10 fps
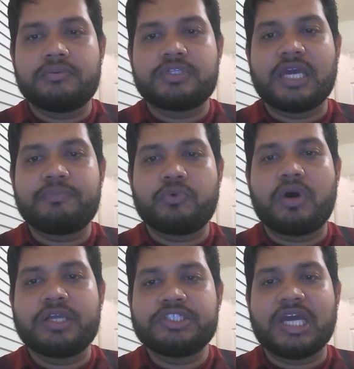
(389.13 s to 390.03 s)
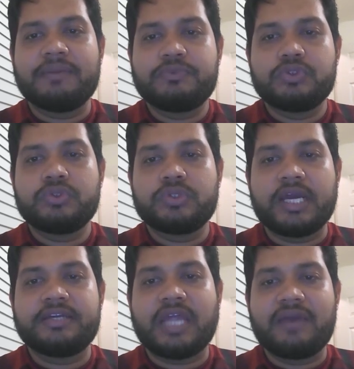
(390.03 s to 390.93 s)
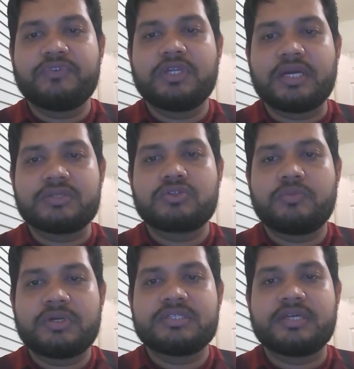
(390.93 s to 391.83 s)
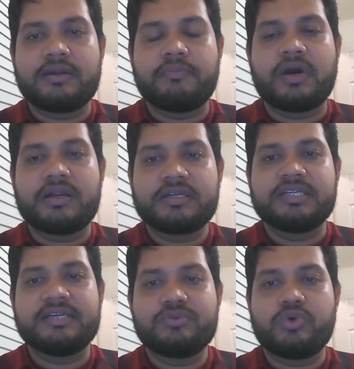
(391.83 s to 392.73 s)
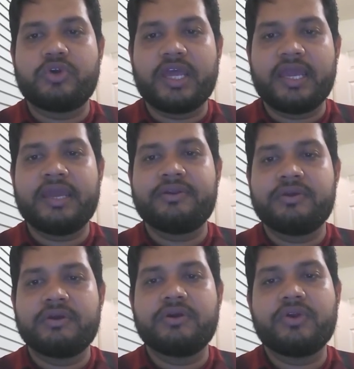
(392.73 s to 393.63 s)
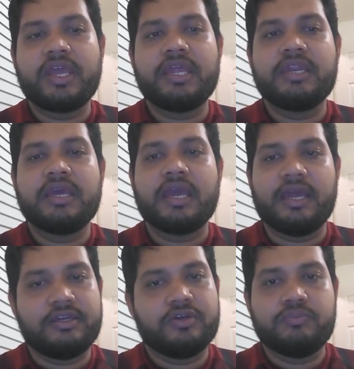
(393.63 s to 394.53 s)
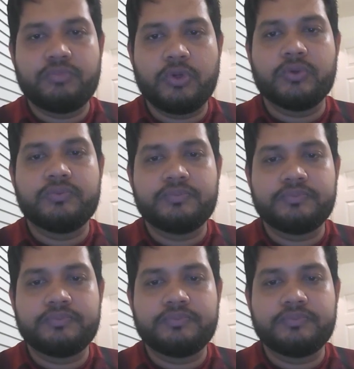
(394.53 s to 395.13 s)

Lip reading: type 1, type 2, and type 3 customers are marked as red, green, and blue.